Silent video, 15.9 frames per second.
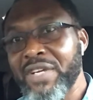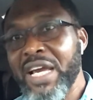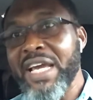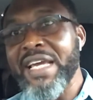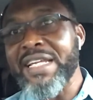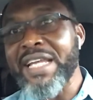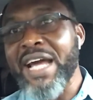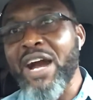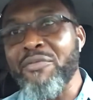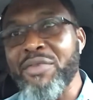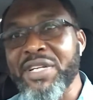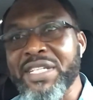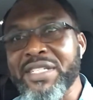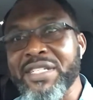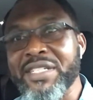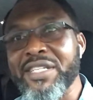In how
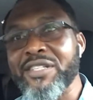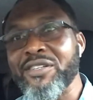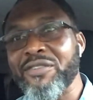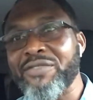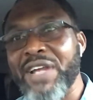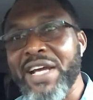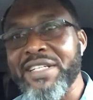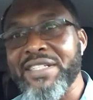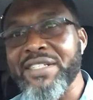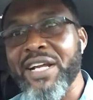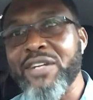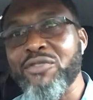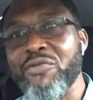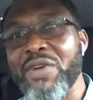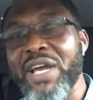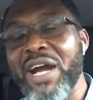many cities of Nigeria
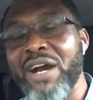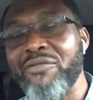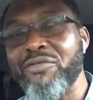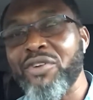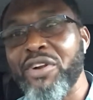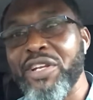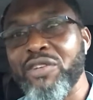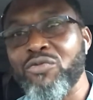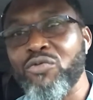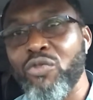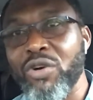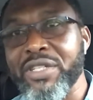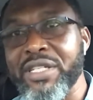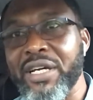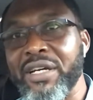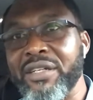do we have running
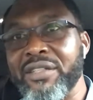water?